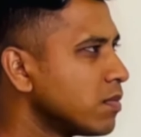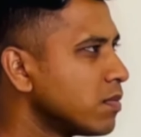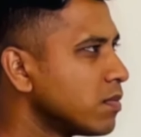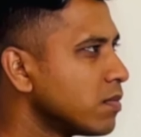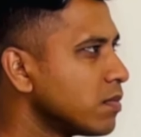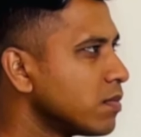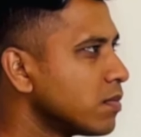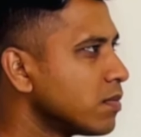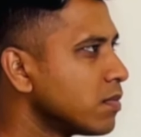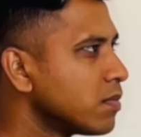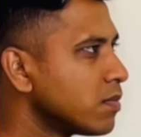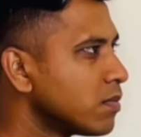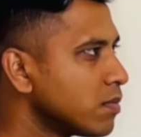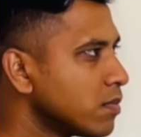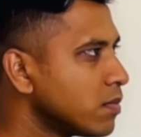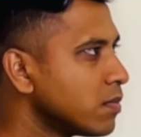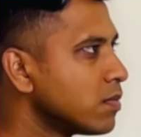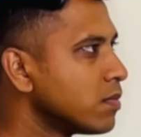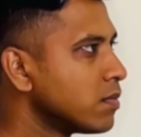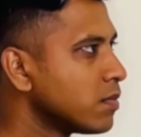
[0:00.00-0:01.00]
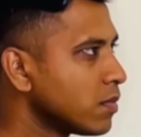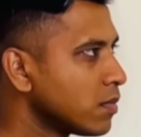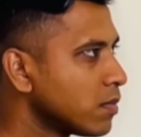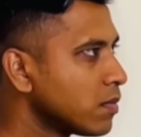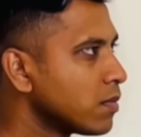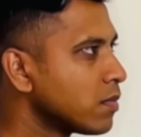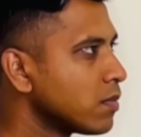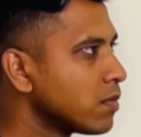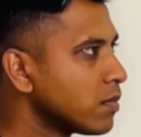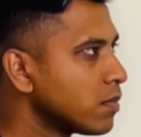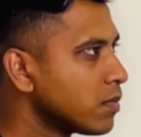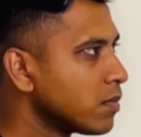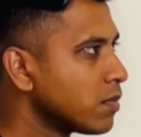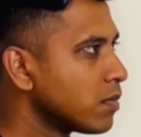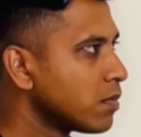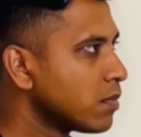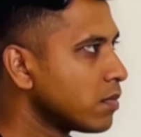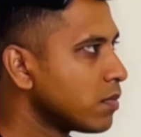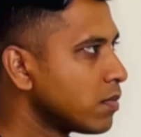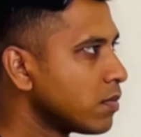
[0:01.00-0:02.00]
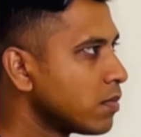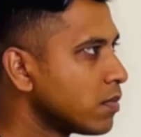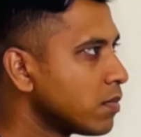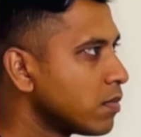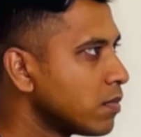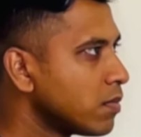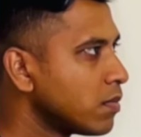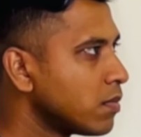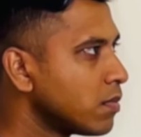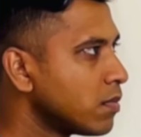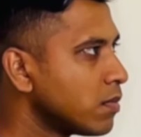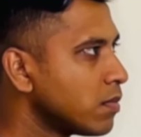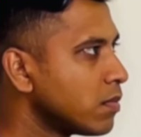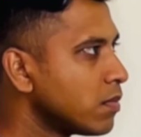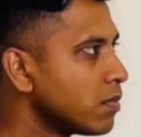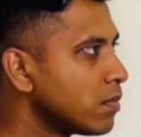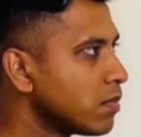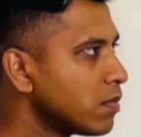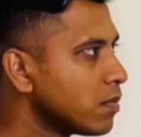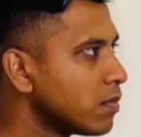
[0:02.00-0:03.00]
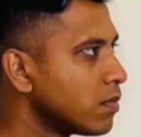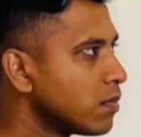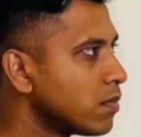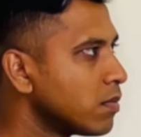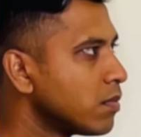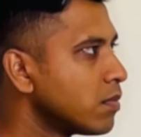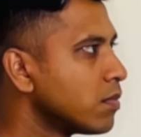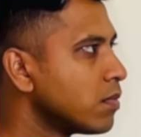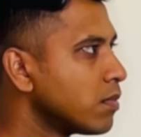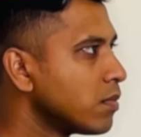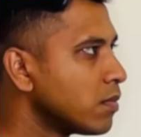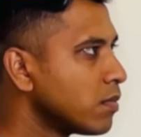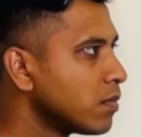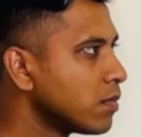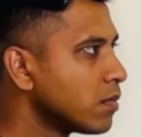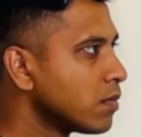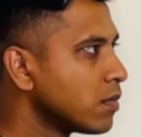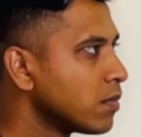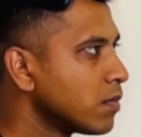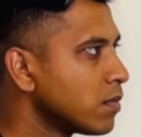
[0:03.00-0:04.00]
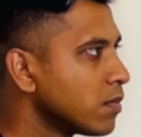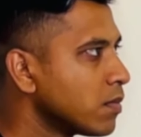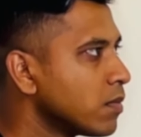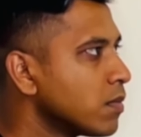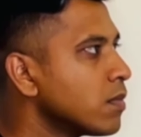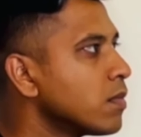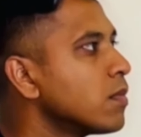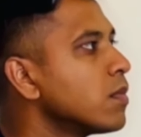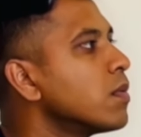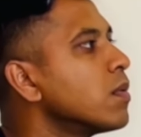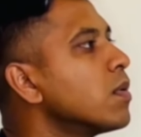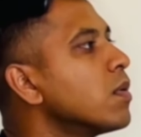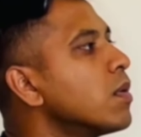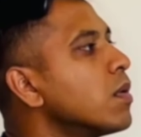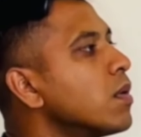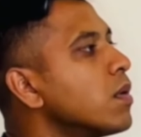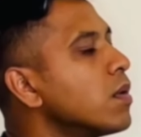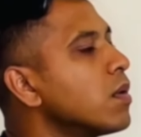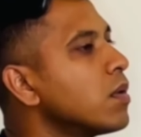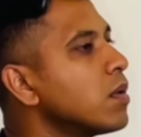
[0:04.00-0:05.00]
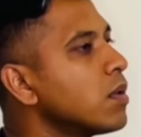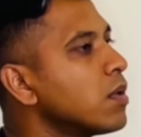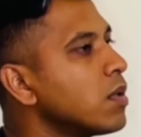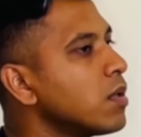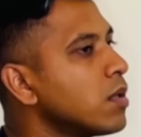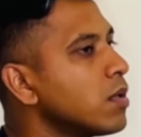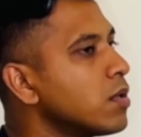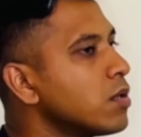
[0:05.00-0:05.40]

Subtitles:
No words are spoken by the person on screen.